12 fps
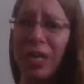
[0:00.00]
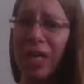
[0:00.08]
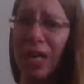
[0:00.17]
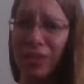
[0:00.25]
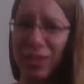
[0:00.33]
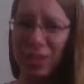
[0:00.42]

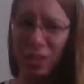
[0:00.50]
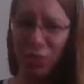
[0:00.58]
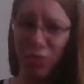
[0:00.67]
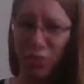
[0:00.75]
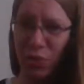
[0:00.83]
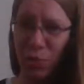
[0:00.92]
guys can
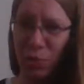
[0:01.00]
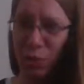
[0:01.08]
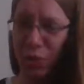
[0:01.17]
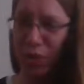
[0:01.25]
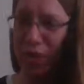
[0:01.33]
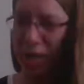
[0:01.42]
just
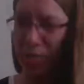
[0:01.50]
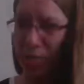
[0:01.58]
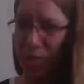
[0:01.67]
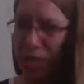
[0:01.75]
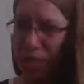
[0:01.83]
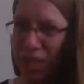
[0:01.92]
pull it out
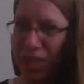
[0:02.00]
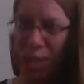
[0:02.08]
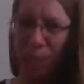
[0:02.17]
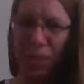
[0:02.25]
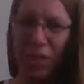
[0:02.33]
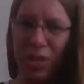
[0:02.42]
and pee in a
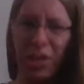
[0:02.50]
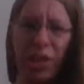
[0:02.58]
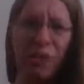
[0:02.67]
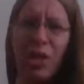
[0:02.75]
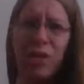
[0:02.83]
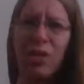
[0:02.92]
cup and there you
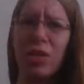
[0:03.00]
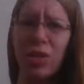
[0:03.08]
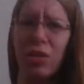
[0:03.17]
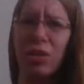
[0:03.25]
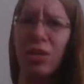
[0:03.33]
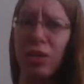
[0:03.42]
go. No, you're
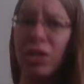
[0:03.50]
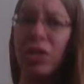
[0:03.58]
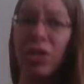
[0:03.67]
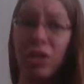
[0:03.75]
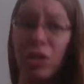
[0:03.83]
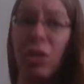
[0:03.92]
a girl. You're
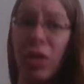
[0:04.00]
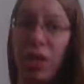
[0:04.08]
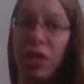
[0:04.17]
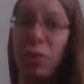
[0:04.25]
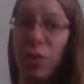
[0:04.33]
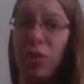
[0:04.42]
totally
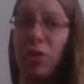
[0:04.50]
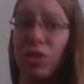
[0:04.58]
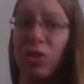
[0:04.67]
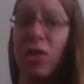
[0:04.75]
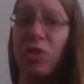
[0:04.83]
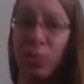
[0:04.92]
exposing
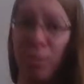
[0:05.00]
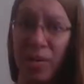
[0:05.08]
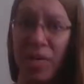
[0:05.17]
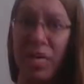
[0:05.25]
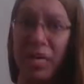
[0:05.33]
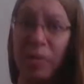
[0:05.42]
yourself to
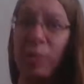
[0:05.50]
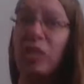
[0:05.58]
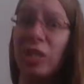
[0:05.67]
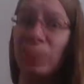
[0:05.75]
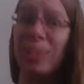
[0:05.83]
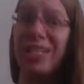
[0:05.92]
pee,
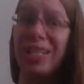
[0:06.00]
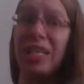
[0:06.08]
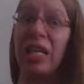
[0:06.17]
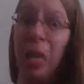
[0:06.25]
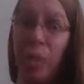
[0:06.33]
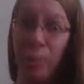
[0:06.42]
especially to pee in a
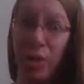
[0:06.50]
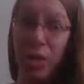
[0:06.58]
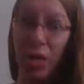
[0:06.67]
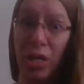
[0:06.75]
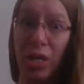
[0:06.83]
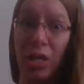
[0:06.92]
cup.
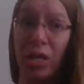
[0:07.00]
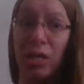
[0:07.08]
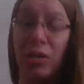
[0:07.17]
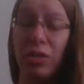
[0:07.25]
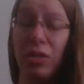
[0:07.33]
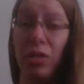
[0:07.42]

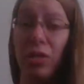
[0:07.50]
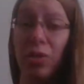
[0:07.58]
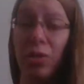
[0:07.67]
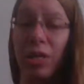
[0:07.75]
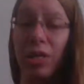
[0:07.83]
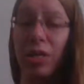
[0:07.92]

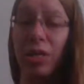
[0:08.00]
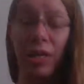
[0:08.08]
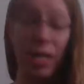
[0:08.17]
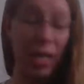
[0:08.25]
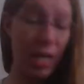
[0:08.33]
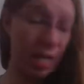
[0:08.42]
So
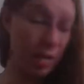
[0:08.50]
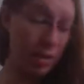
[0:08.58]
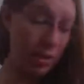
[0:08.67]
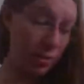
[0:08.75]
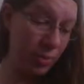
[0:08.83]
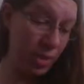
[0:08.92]
yeah.
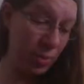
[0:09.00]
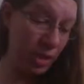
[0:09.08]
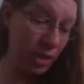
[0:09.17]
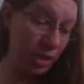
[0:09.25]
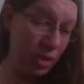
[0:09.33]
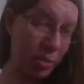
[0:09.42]
Wish me
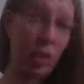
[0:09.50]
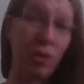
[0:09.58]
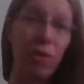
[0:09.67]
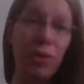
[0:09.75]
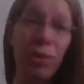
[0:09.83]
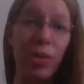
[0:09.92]
luck
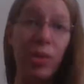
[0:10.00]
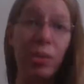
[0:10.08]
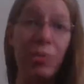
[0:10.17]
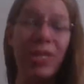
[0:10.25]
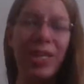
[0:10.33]
tomorrow, everybody.